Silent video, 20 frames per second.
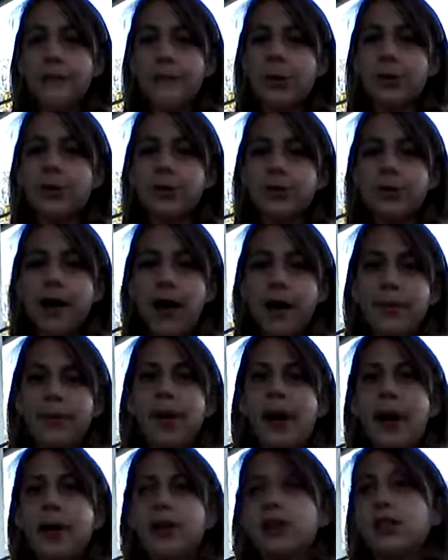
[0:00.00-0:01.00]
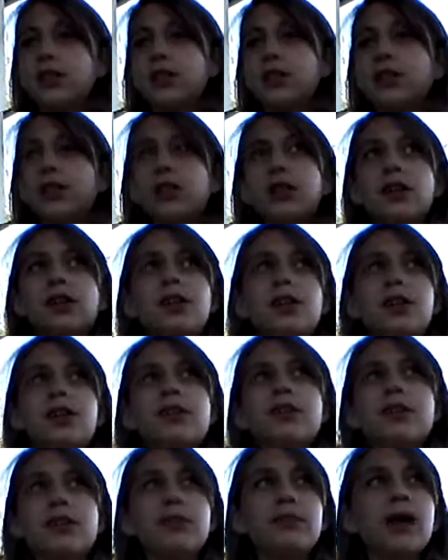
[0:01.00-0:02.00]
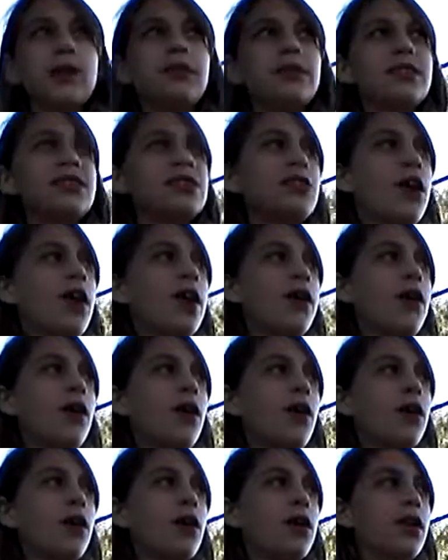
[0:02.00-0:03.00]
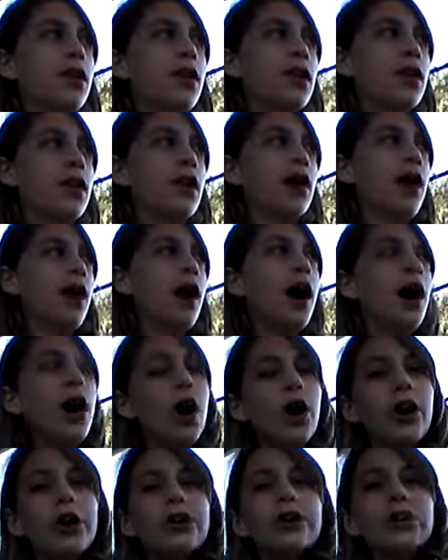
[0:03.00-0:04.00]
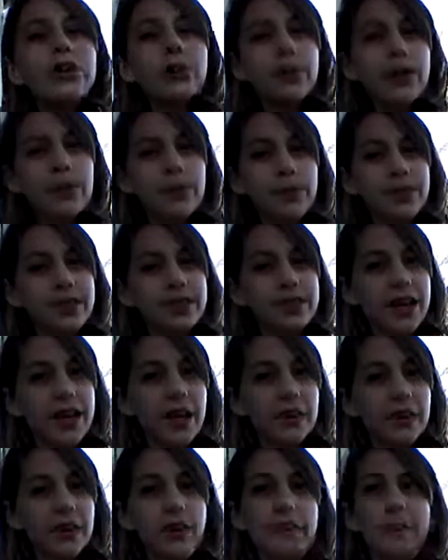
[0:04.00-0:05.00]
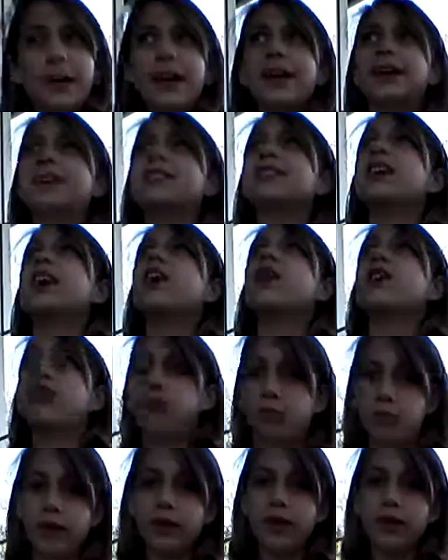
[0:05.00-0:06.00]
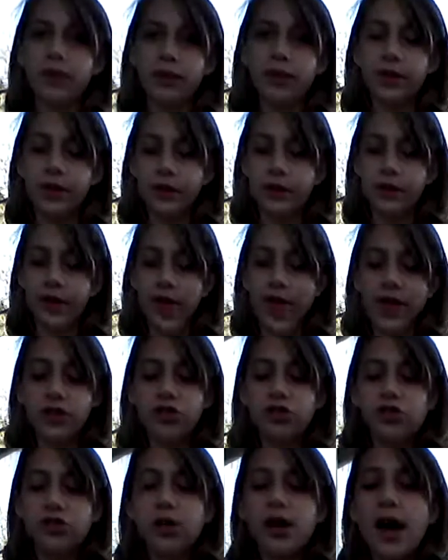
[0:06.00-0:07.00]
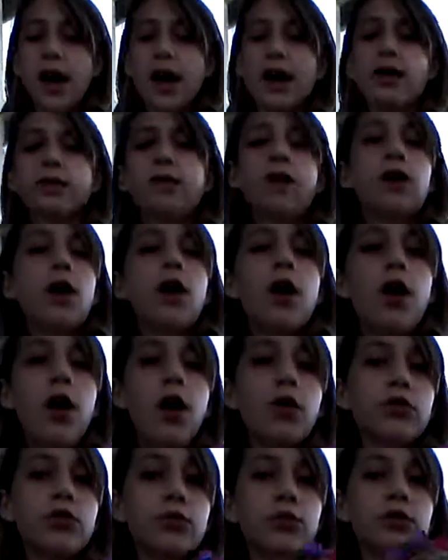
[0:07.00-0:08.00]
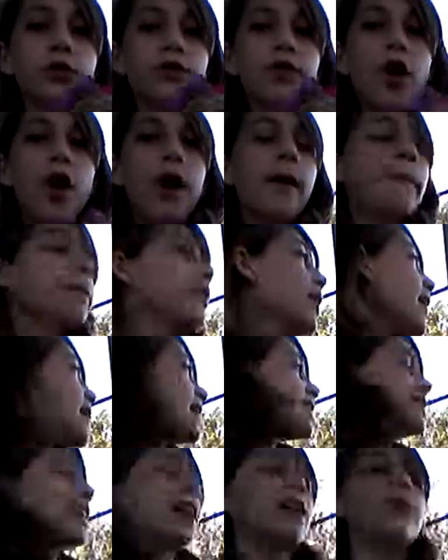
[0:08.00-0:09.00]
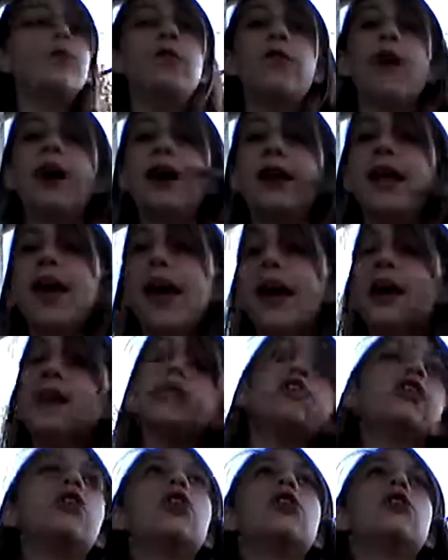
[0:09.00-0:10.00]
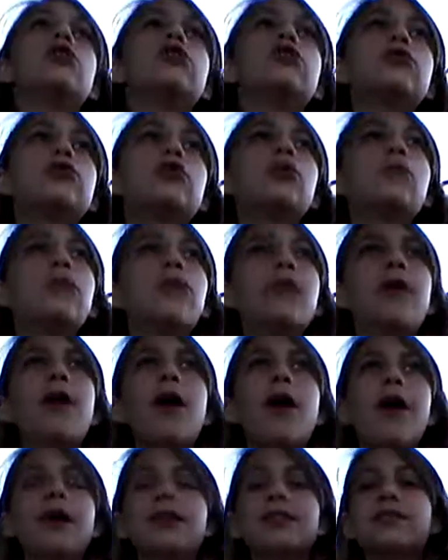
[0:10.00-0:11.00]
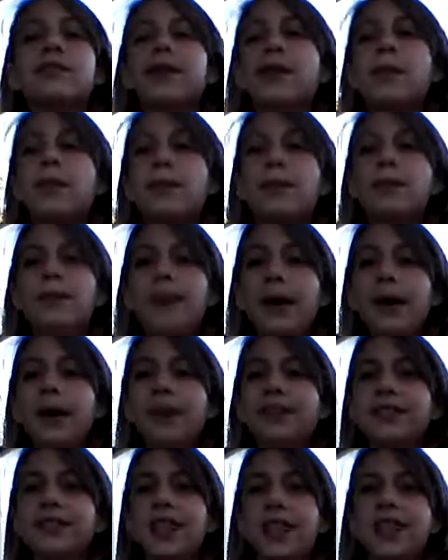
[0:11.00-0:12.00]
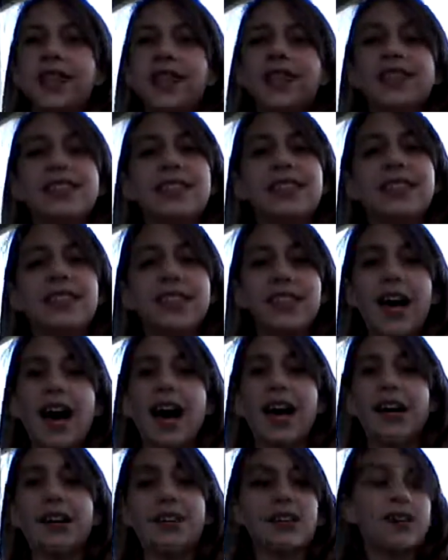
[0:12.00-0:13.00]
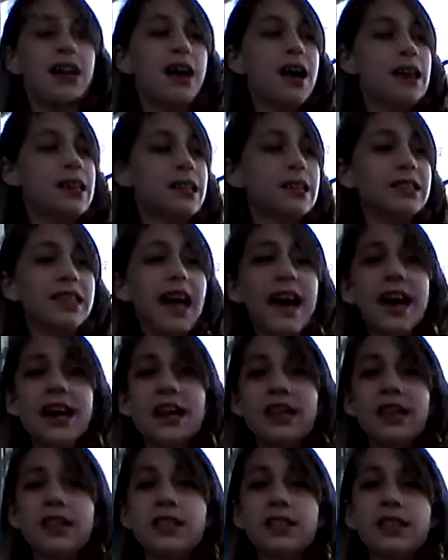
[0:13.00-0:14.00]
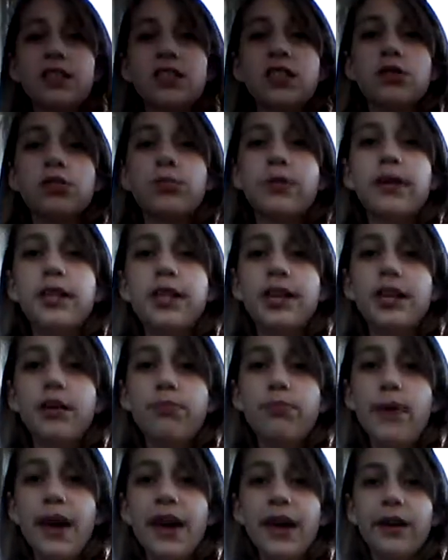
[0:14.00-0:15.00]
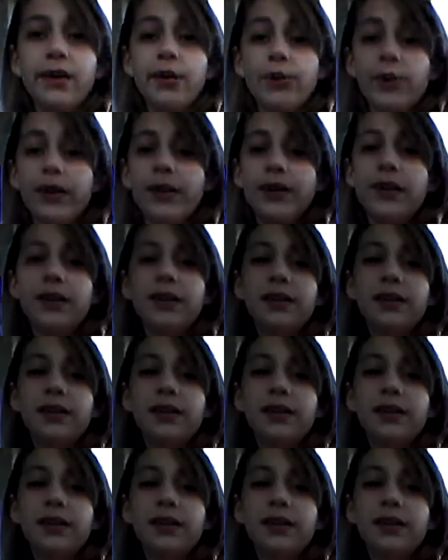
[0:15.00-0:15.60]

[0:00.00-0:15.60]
in her timing, and sometimes it's not 100% clear, but it's really, really good. And she has all sorts of complex and fun and super awesome band-taking designs, like this 3D penguin